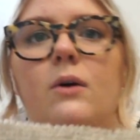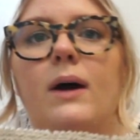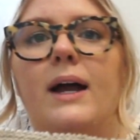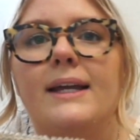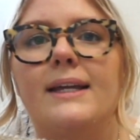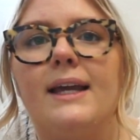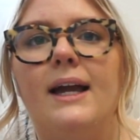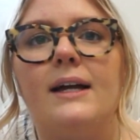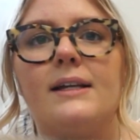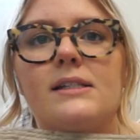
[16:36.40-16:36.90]
I
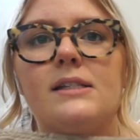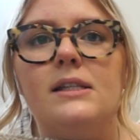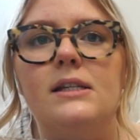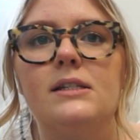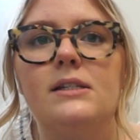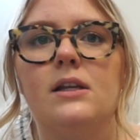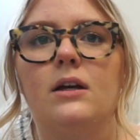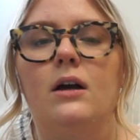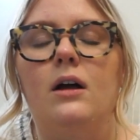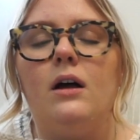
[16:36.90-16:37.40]
cast
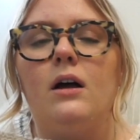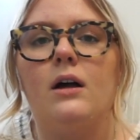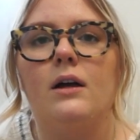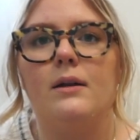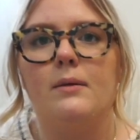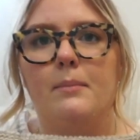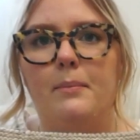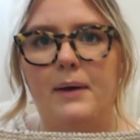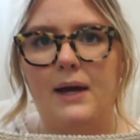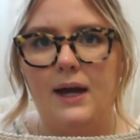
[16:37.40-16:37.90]
this
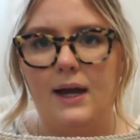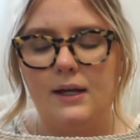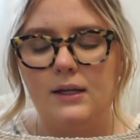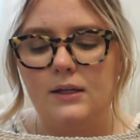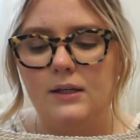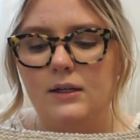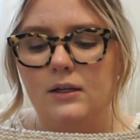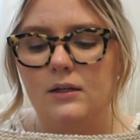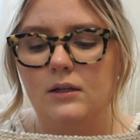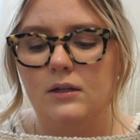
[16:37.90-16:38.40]
on
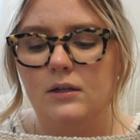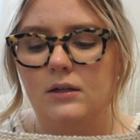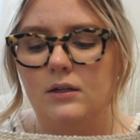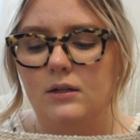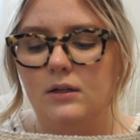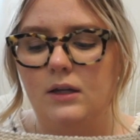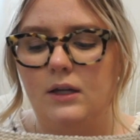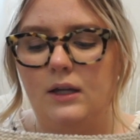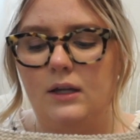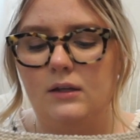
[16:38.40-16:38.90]
back
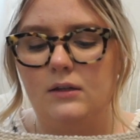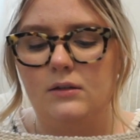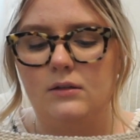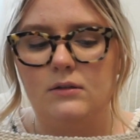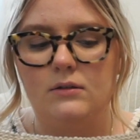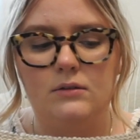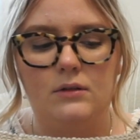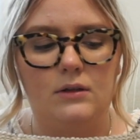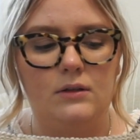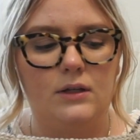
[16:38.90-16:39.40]

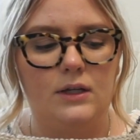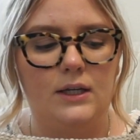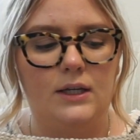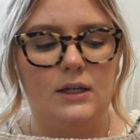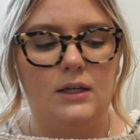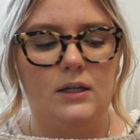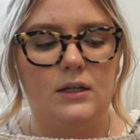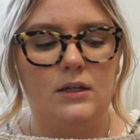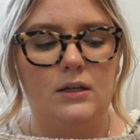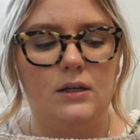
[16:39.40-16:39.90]

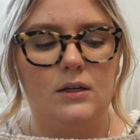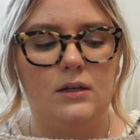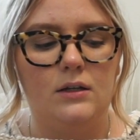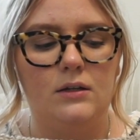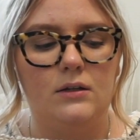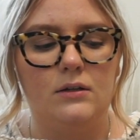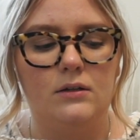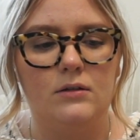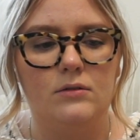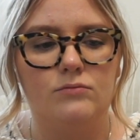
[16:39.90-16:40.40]
in
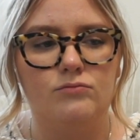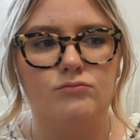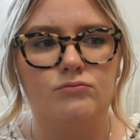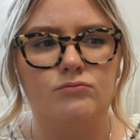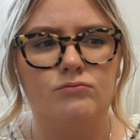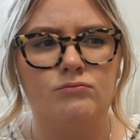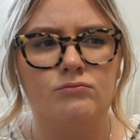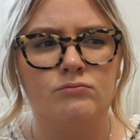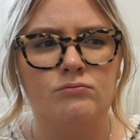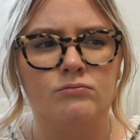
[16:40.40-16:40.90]

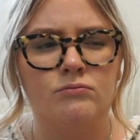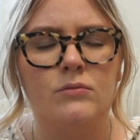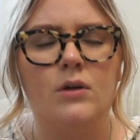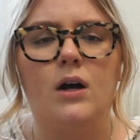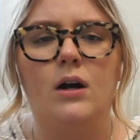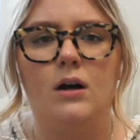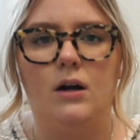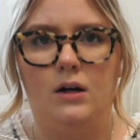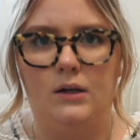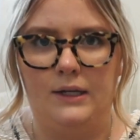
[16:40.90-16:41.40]

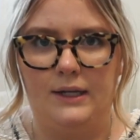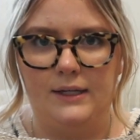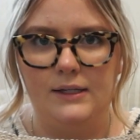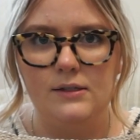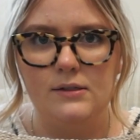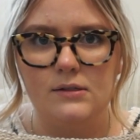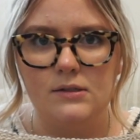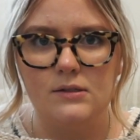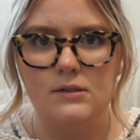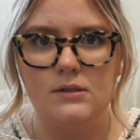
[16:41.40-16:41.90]

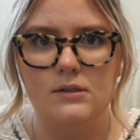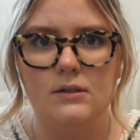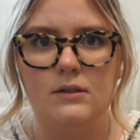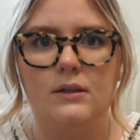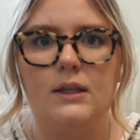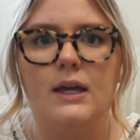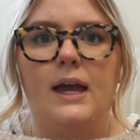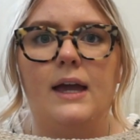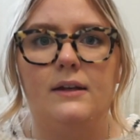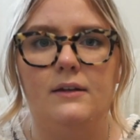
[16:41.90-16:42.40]
August,
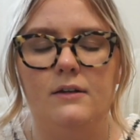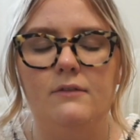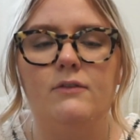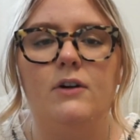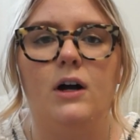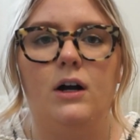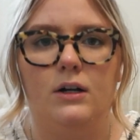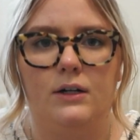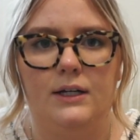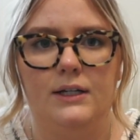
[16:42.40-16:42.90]
the end of
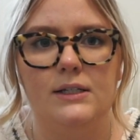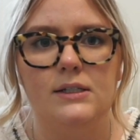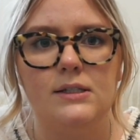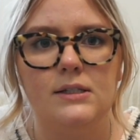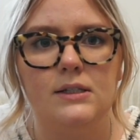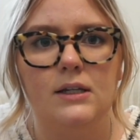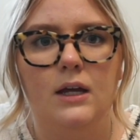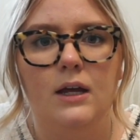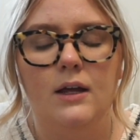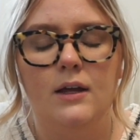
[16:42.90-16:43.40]

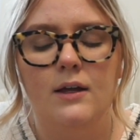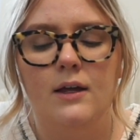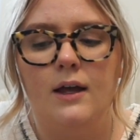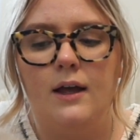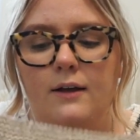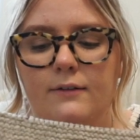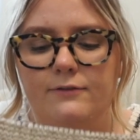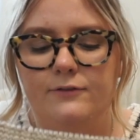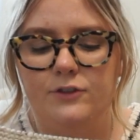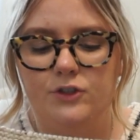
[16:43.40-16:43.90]
August,
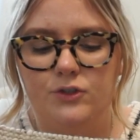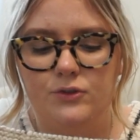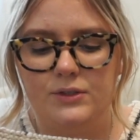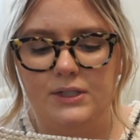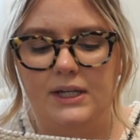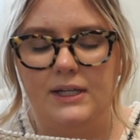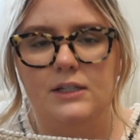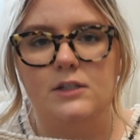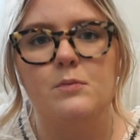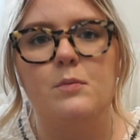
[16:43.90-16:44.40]
a few
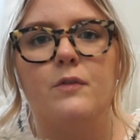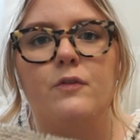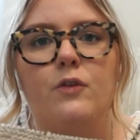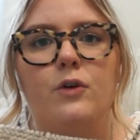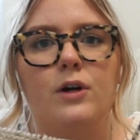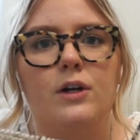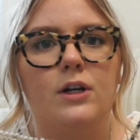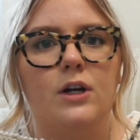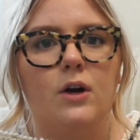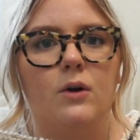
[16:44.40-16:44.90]
days
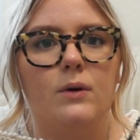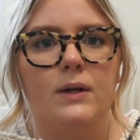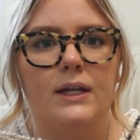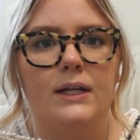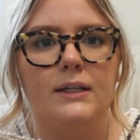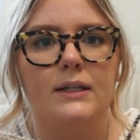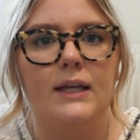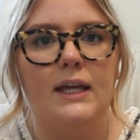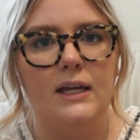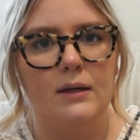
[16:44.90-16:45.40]
before
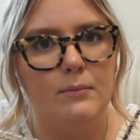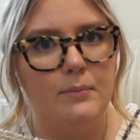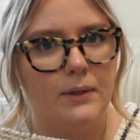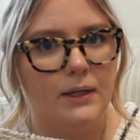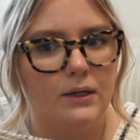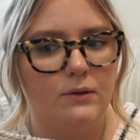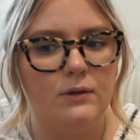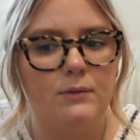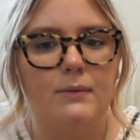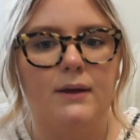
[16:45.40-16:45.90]
going
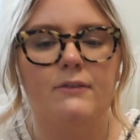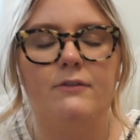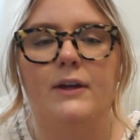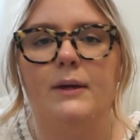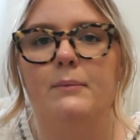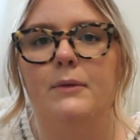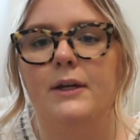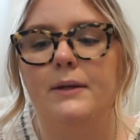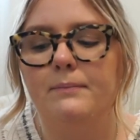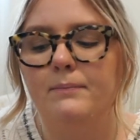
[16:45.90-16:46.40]
camping with my
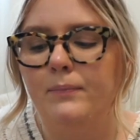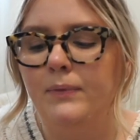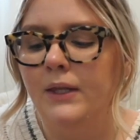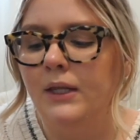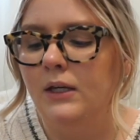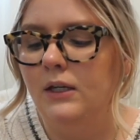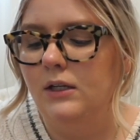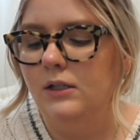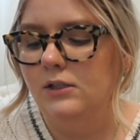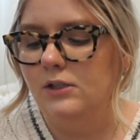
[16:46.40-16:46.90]
family.
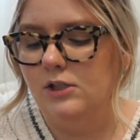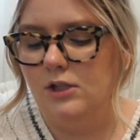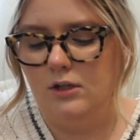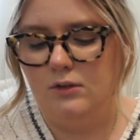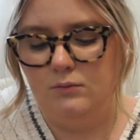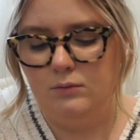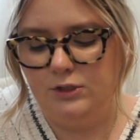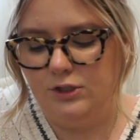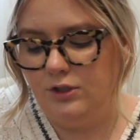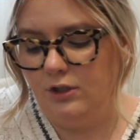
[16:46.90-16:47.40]
So
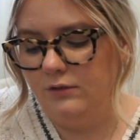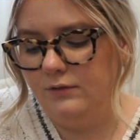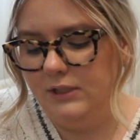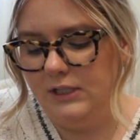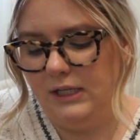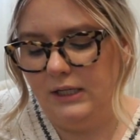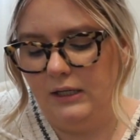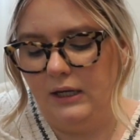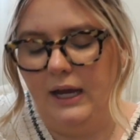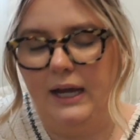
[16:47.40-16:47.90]
we drove
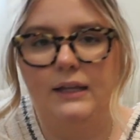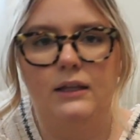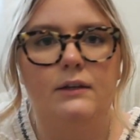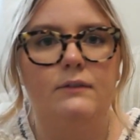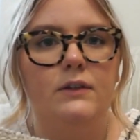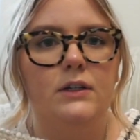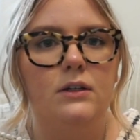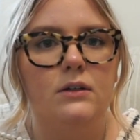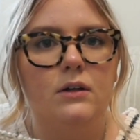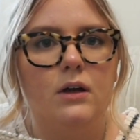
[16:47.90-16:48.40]
to, I live
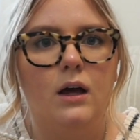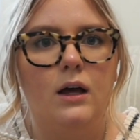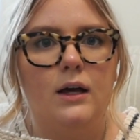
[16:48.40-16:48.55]
in